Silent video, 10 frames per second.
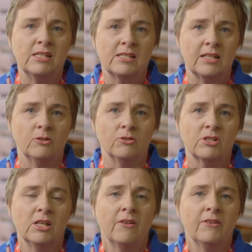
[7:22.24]

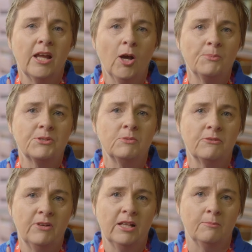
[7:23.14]
skills that helps them
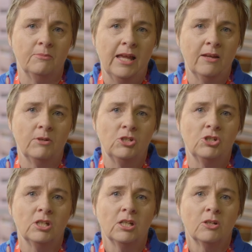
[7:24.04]
develop
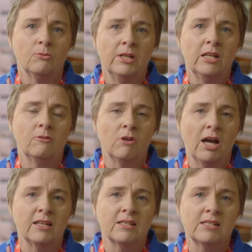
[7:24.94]
language, reading and writing